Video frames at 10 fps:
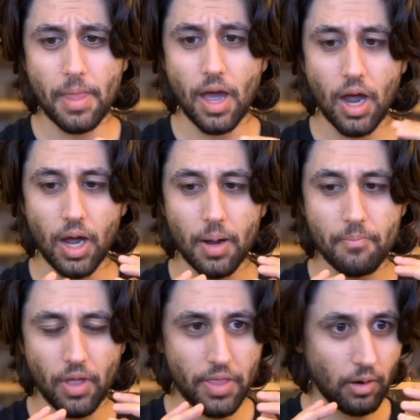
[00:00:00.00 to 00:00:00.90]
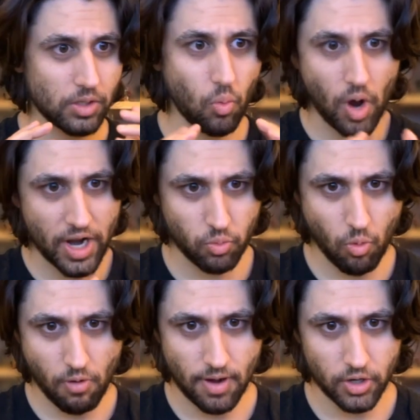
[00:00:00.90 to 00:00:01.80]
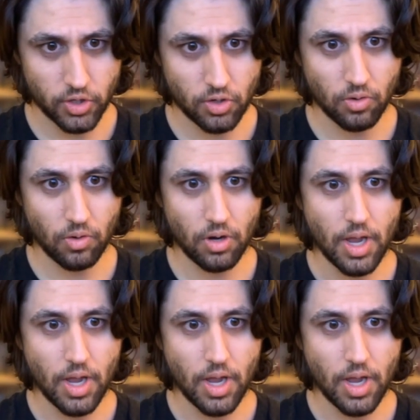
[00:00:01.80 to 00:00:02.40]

Um, there was a White Dwarf article,